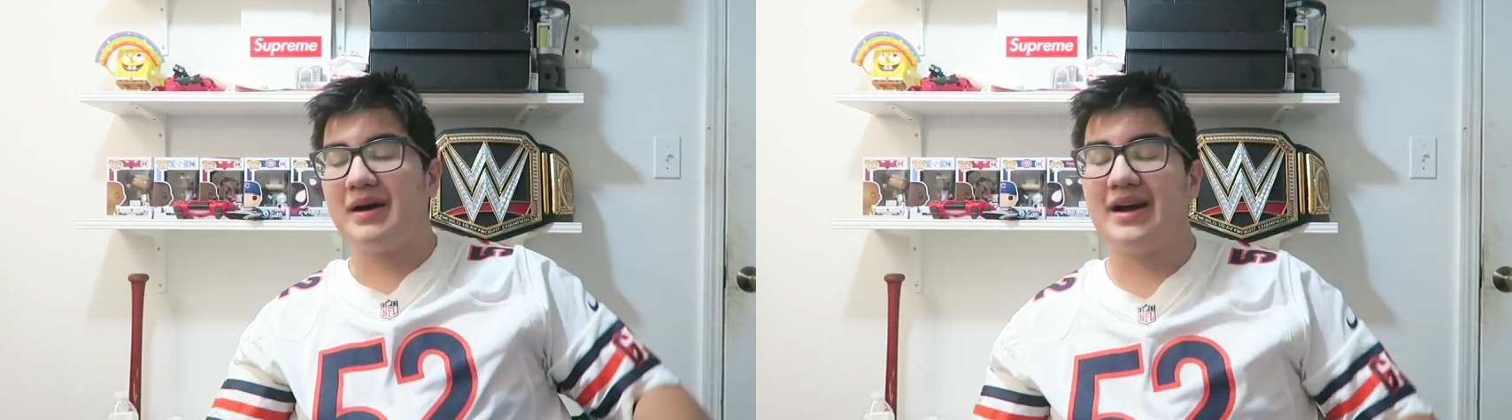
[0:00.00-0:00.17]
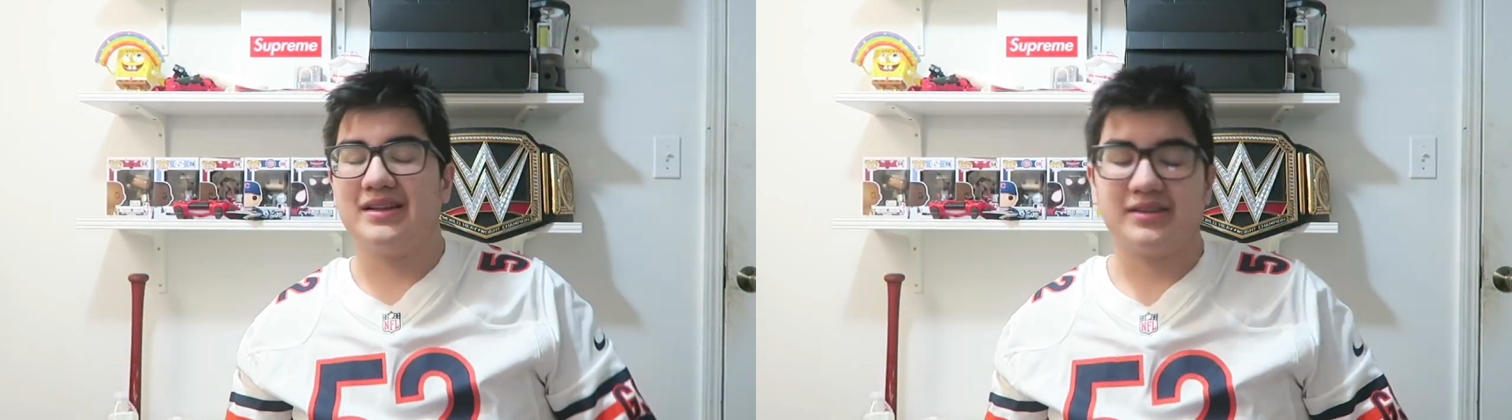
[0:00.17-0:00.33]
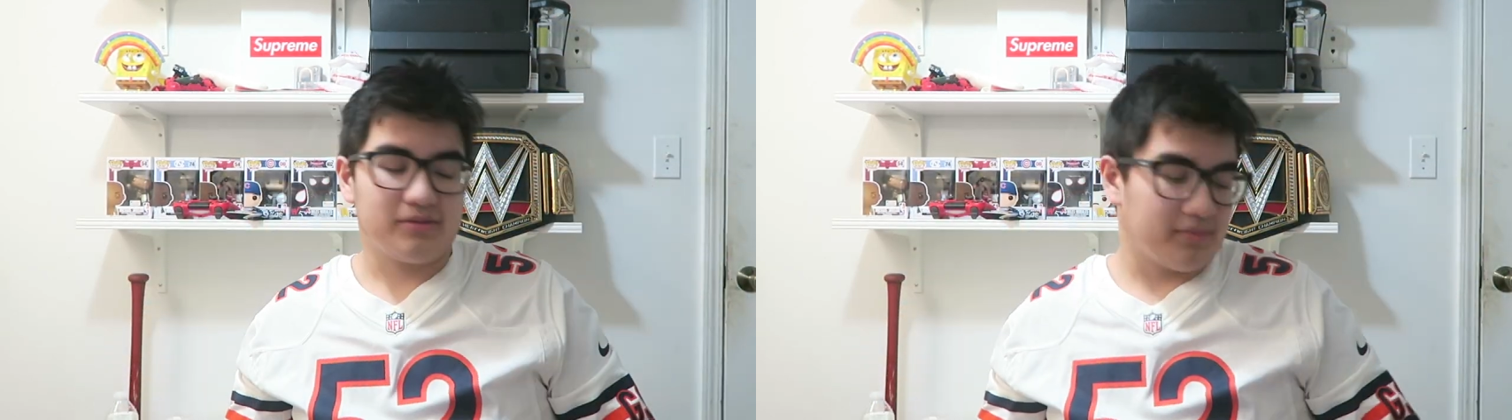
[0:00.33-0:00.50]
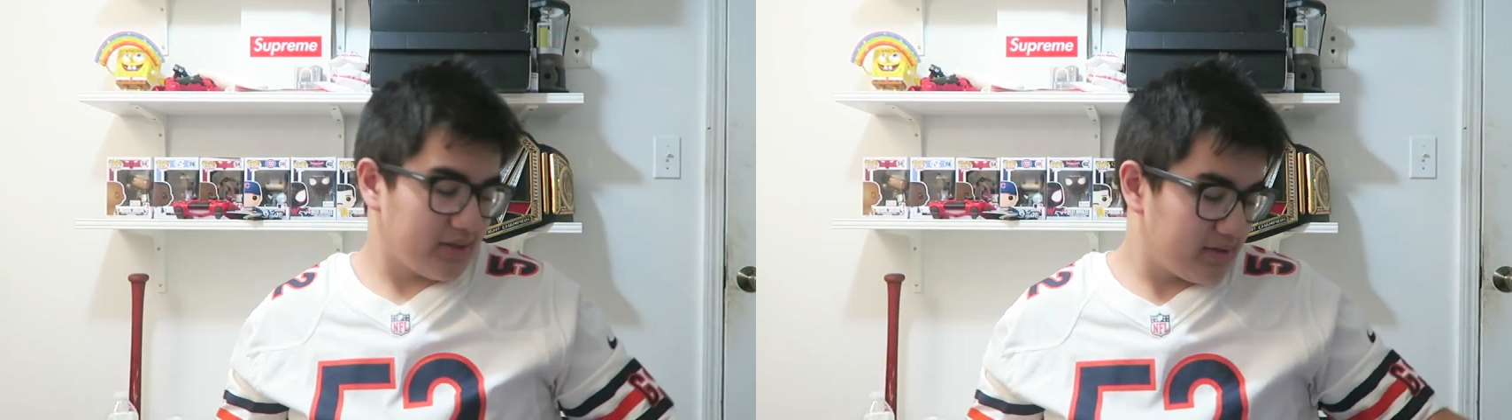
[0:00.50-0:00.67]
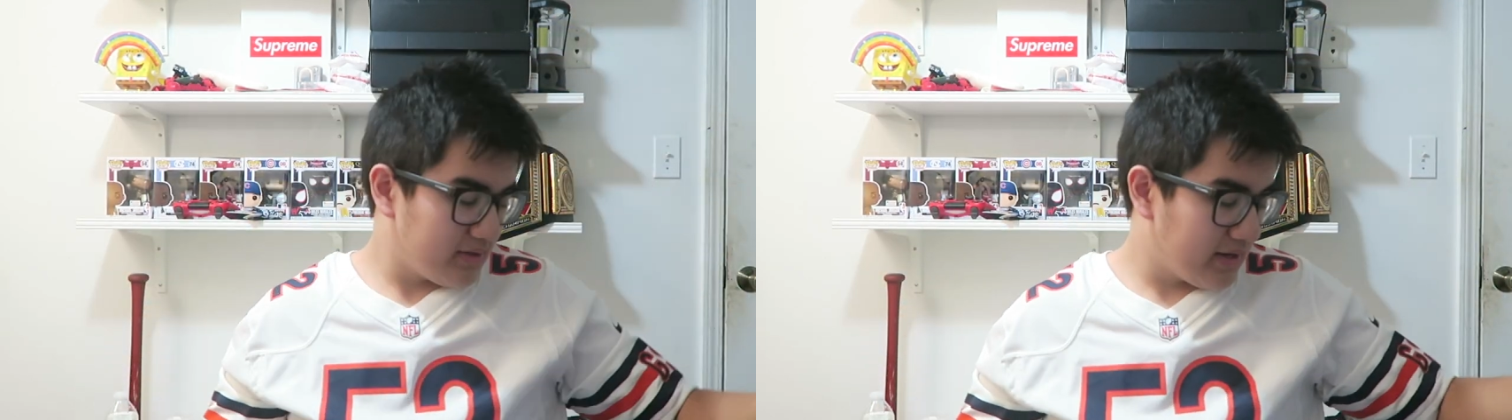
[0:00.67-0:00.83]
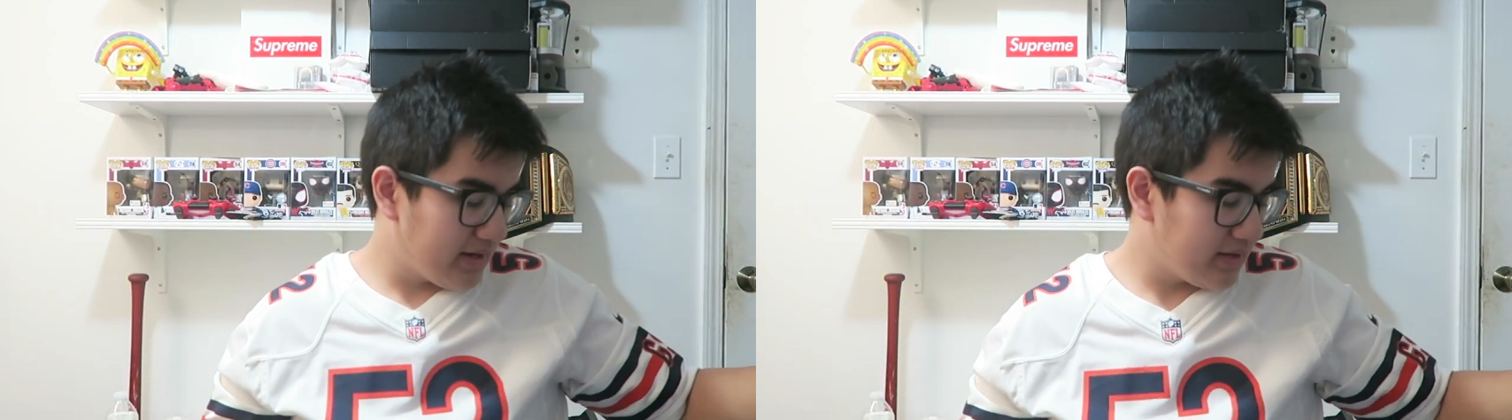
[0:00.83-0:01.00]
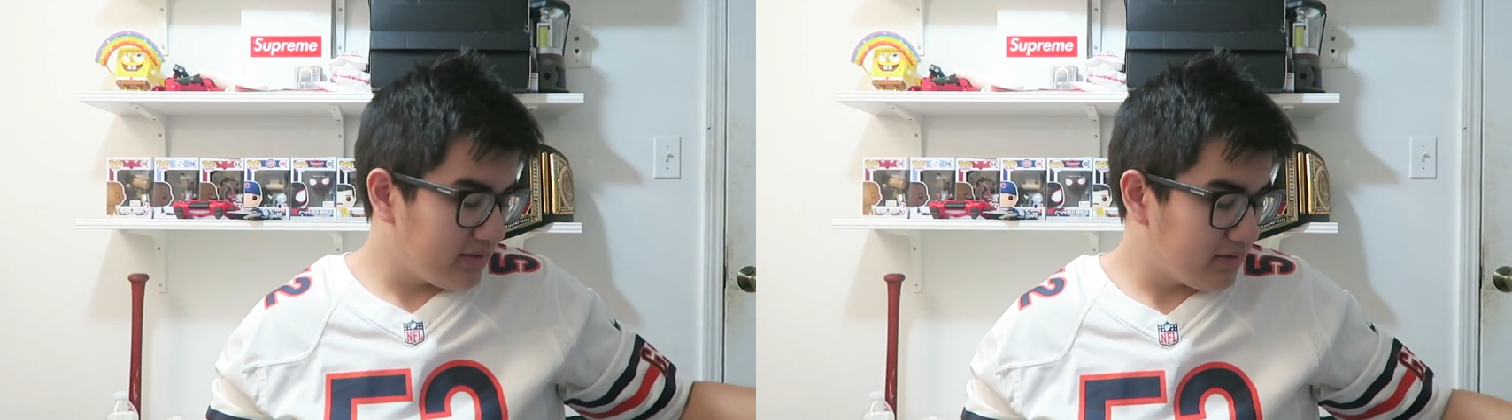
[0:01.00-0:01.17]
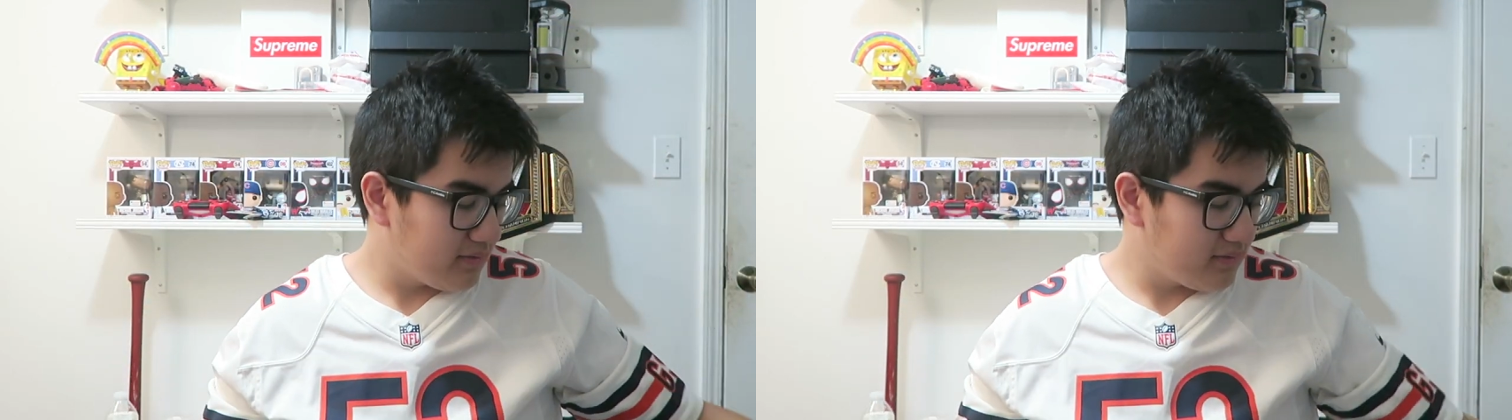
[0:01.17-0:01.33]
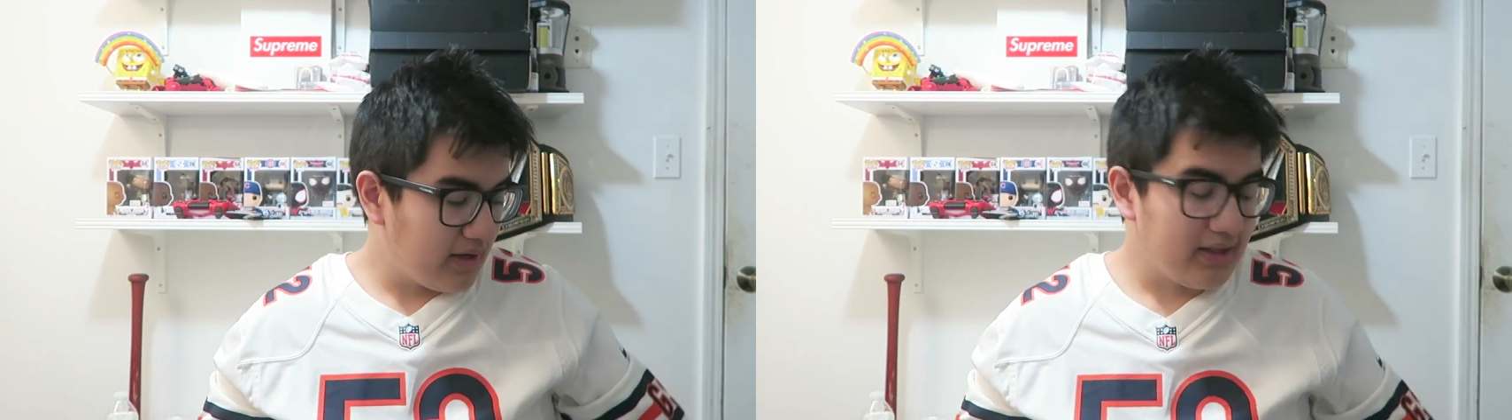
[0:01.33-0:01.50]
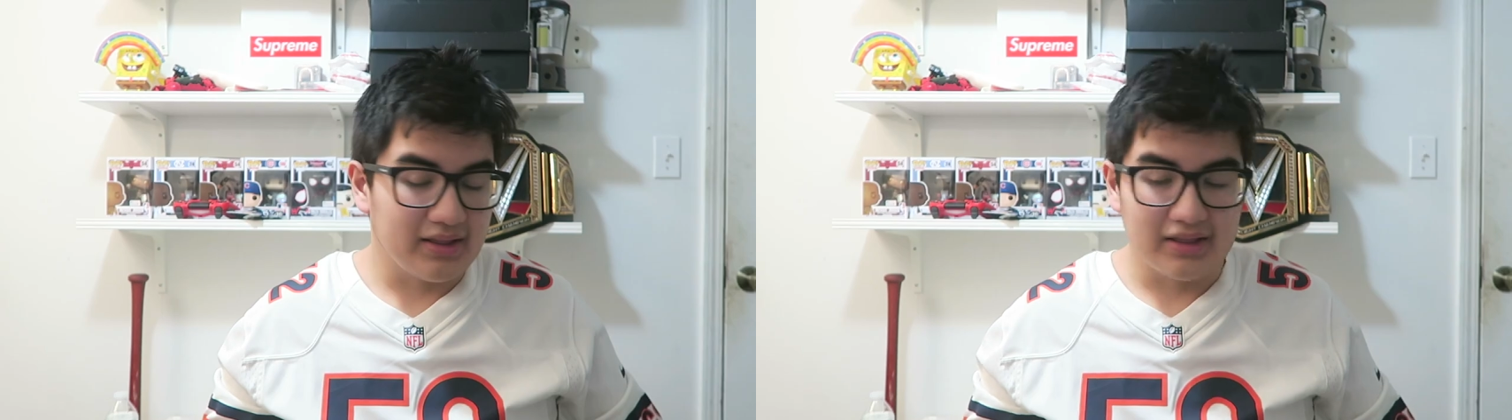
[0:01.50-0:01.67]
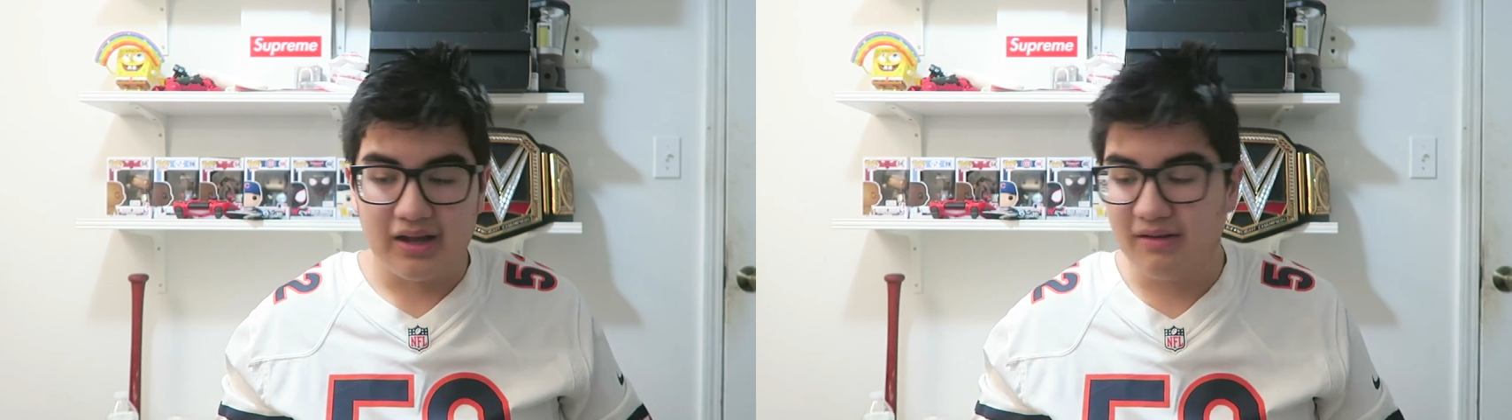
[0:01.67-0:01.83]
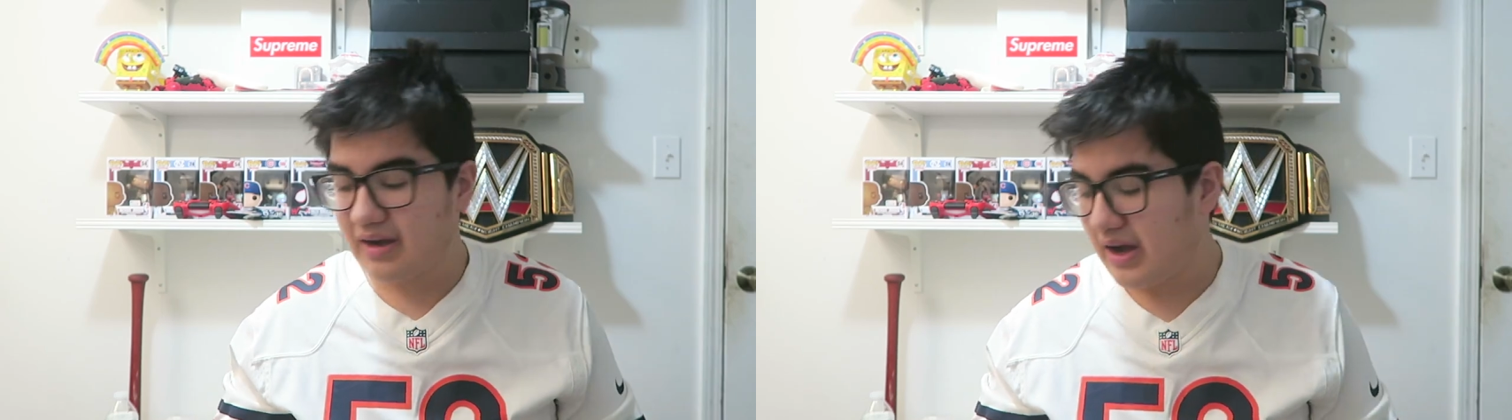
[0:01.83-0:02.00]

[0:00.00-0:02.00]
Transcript: Baez, oh my god, I love